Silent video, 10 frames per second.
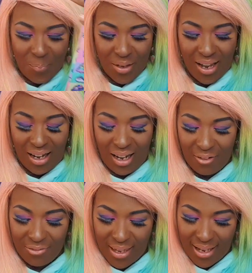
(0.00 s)
I
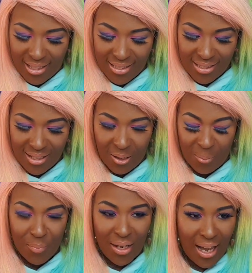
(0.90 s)
love this.
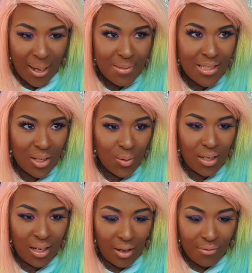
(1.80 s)
I
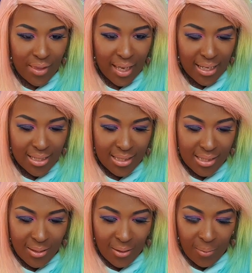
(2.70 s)
absolutely love
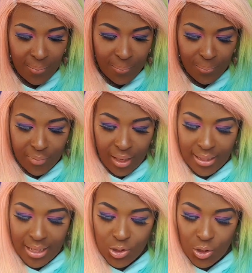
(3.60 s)
this. I
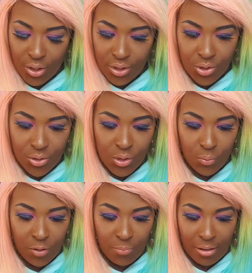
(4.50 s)
need to hook this onto
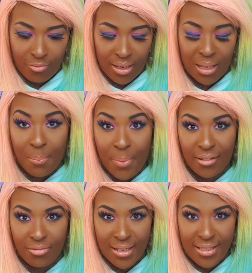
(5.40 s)
one of my really
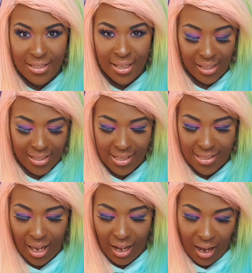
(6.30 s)
big resin
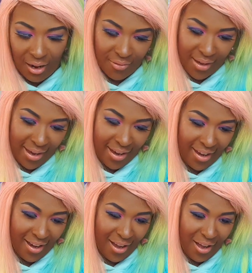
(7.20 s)
necklaces. I love it.
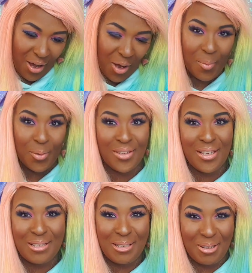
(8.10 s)
Oh my god,
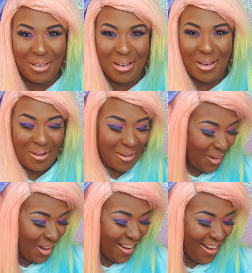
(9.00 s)
that is so cute.
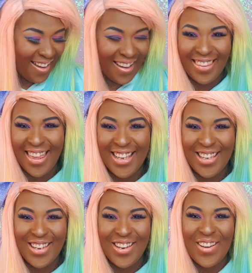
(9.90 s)
Oh,
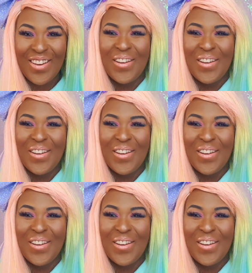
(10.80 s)
thank you.